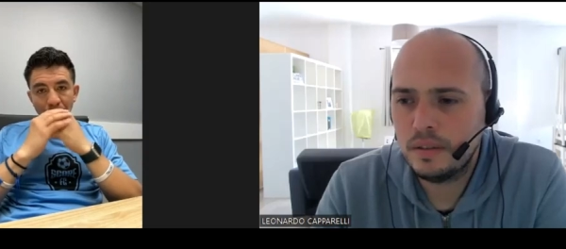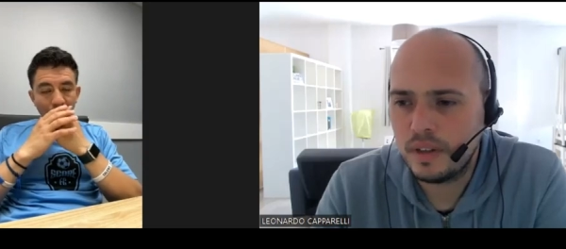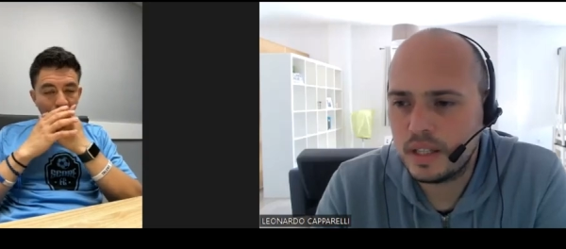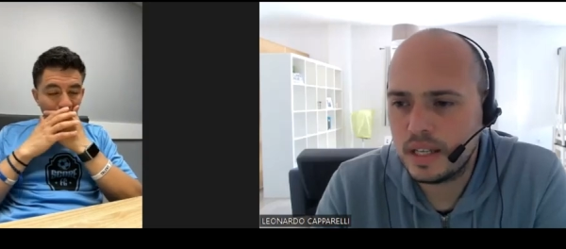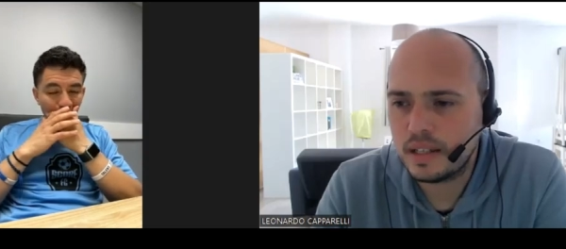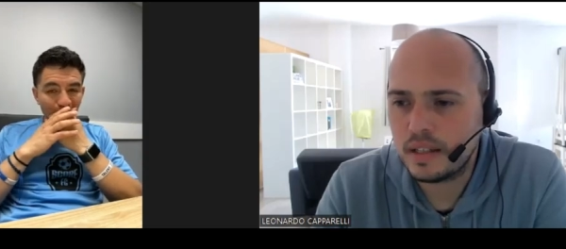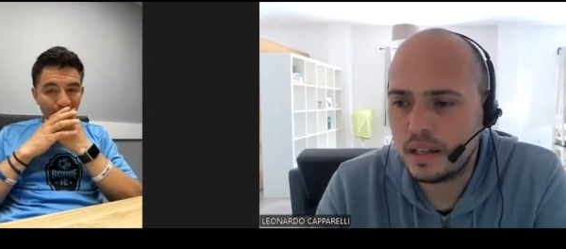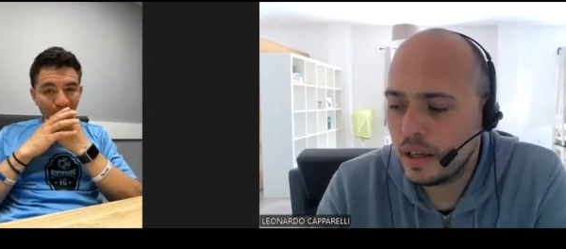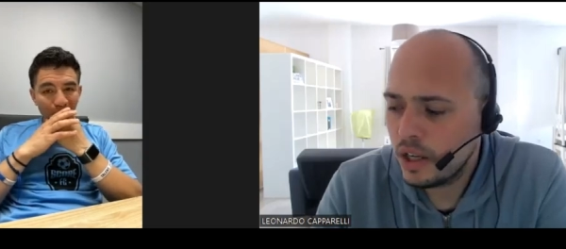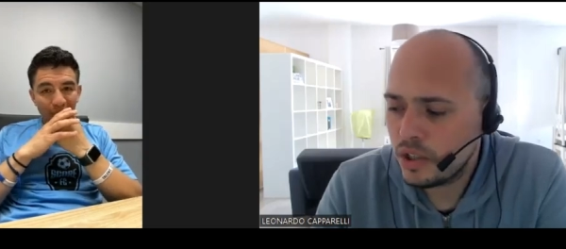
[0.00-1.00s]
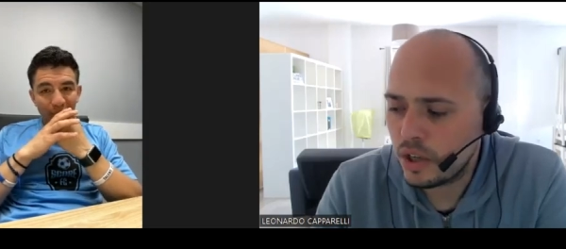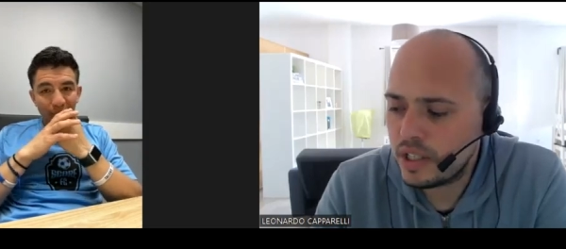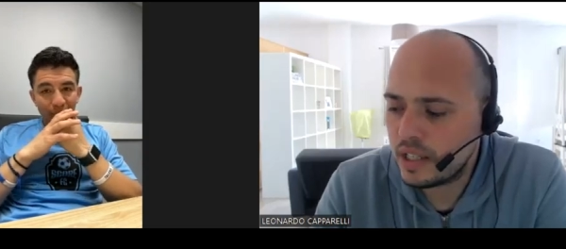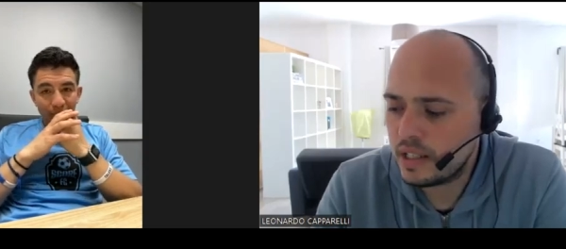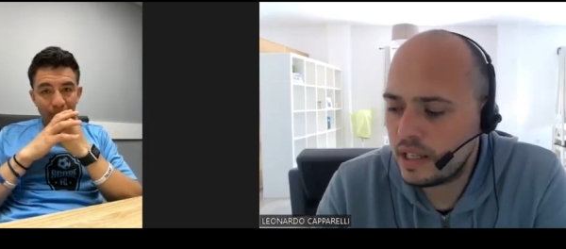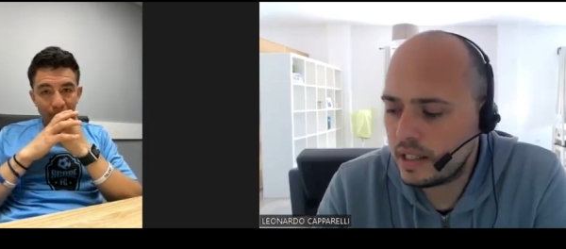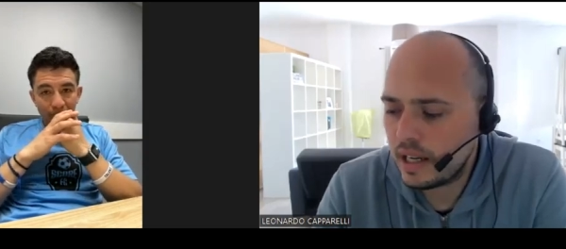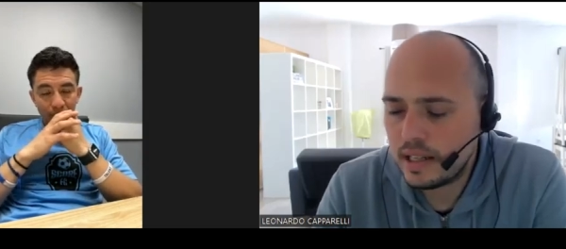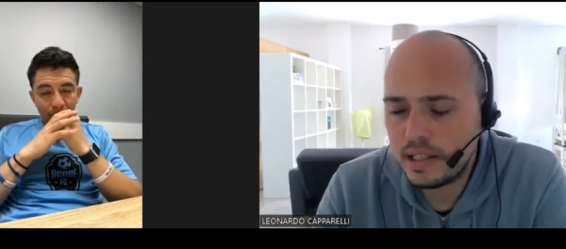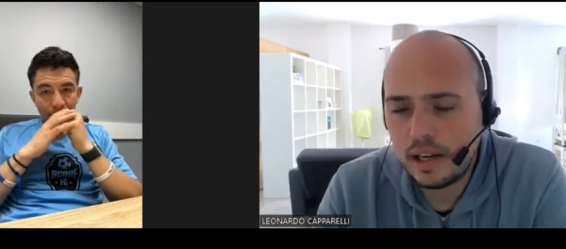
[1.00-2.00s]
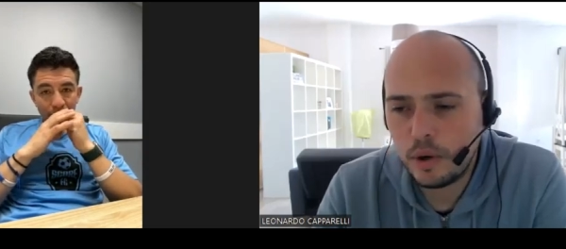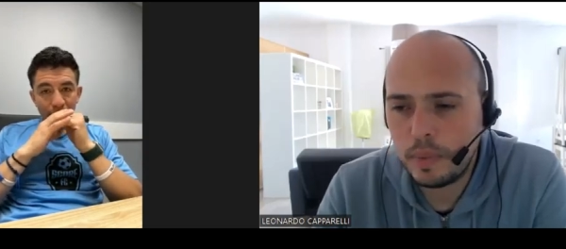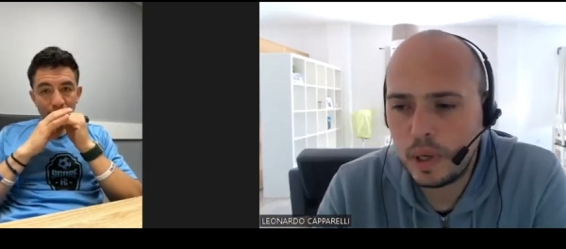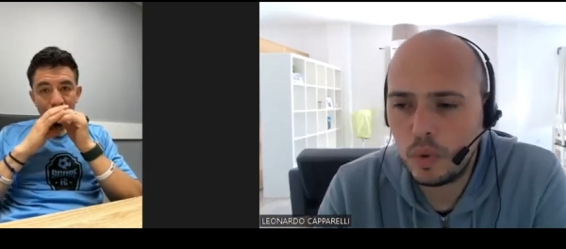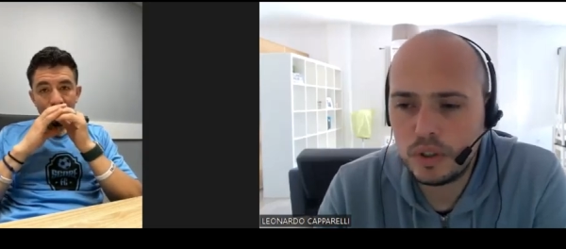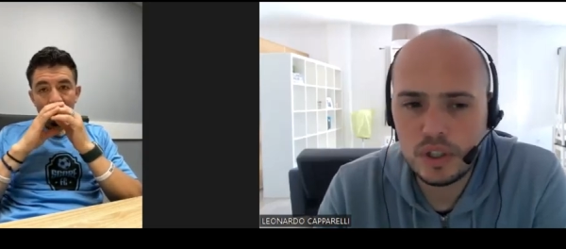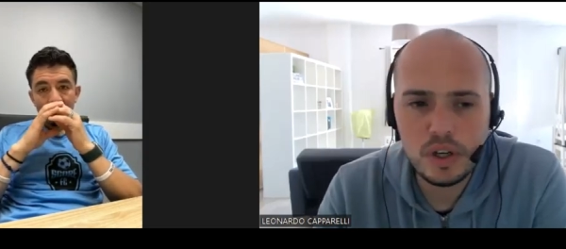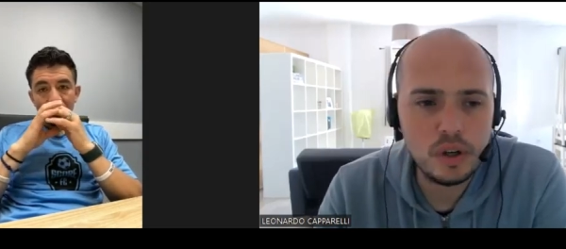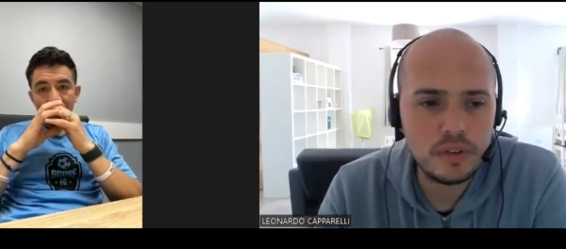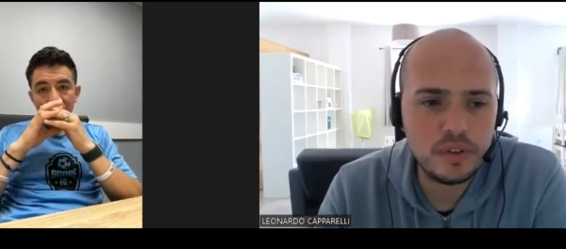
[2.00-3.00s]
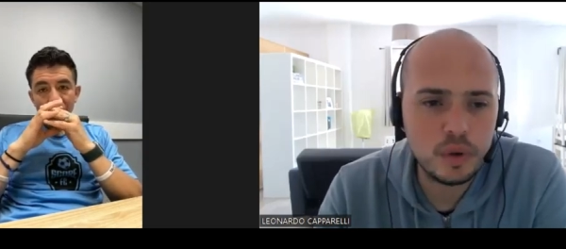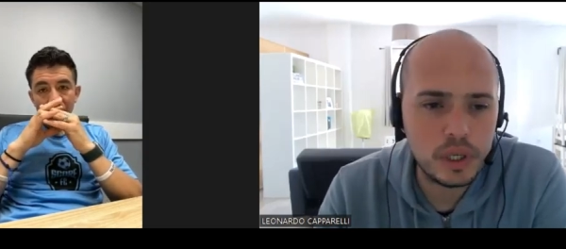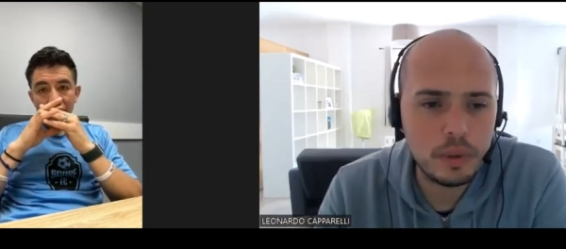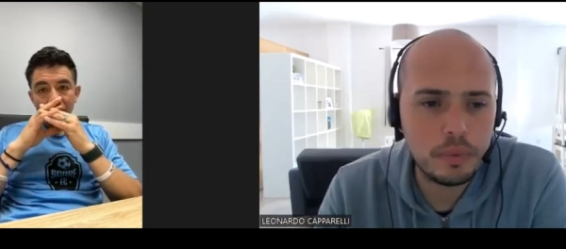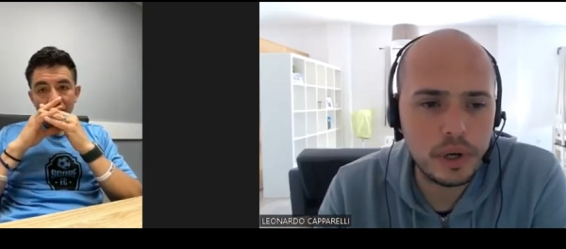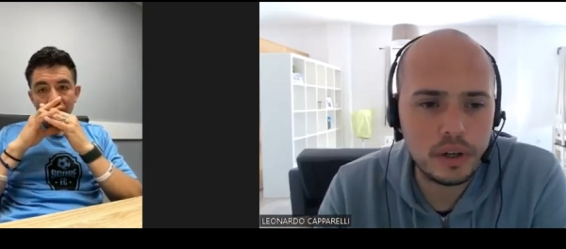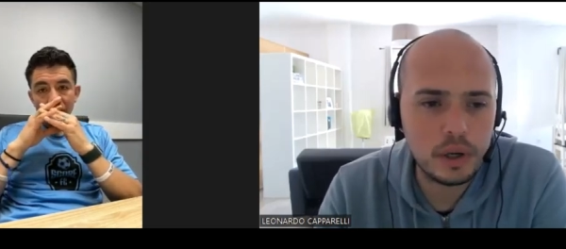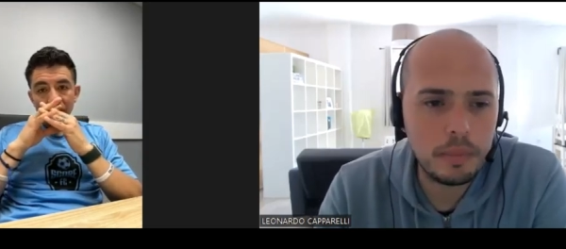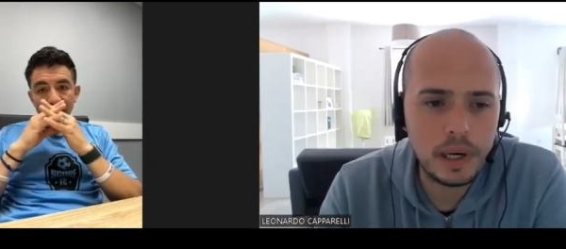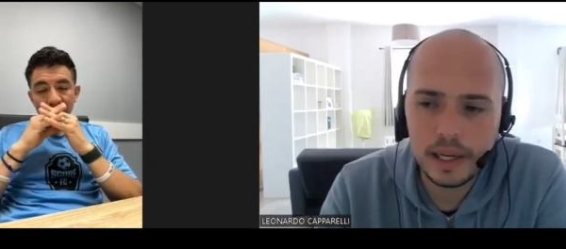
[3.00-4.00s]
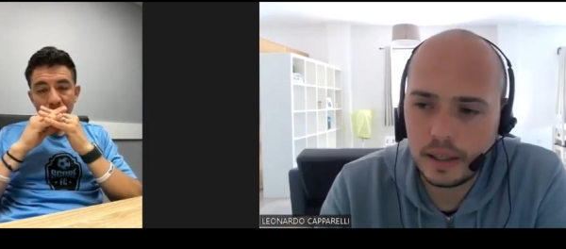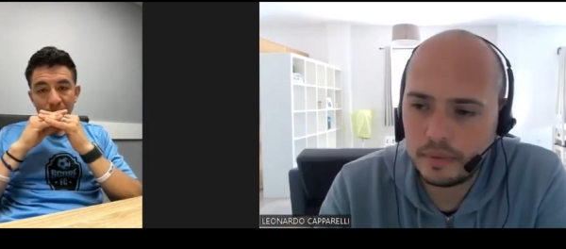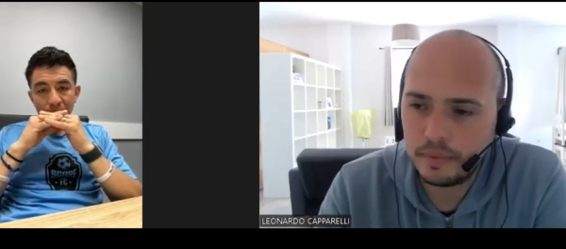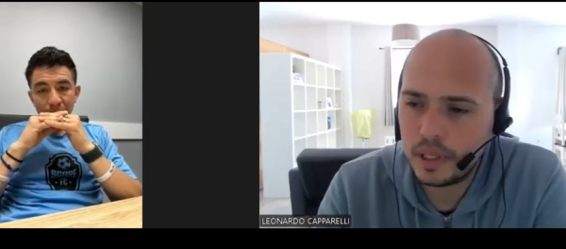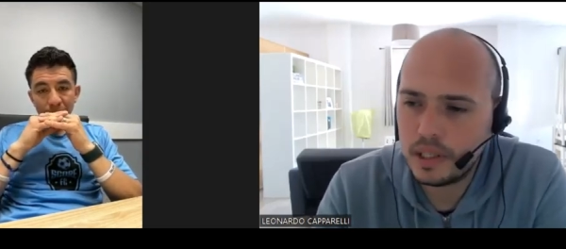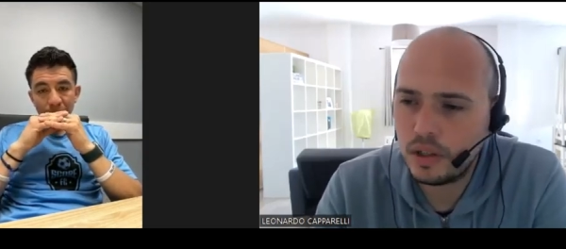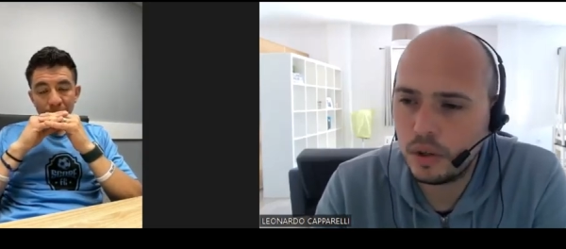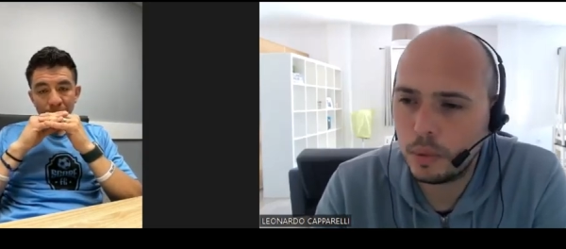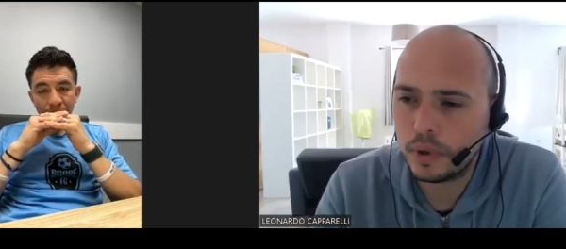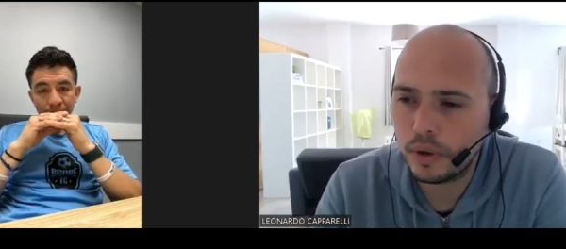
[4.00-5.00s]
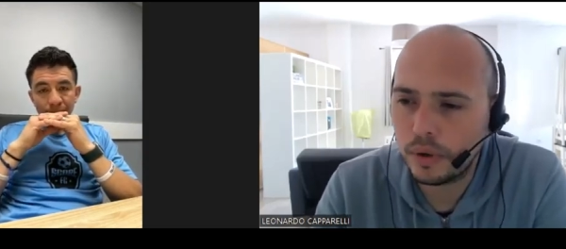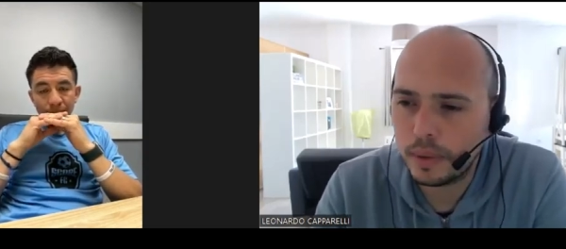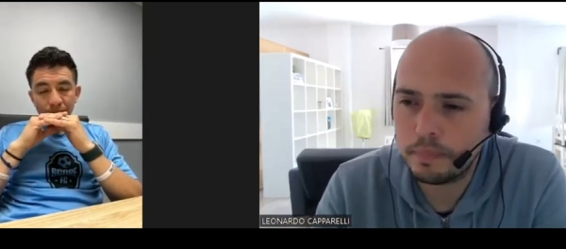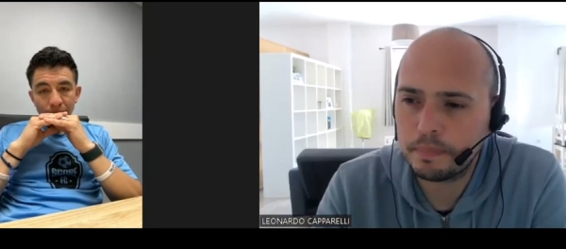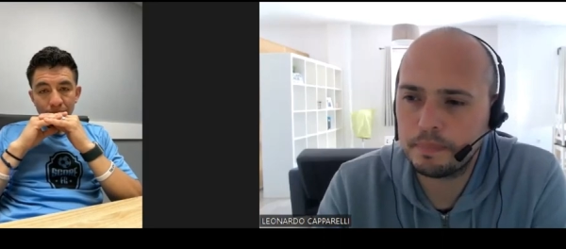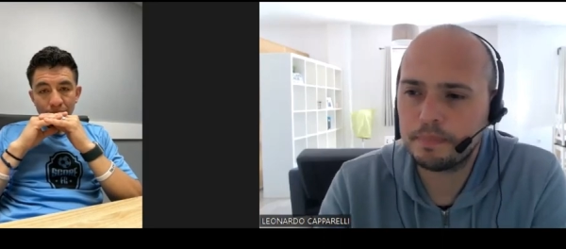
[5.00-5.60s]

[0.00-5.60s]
Speaker 1: Fantastic. So tell us a little bit, what do you look for when you bring on a player into your program?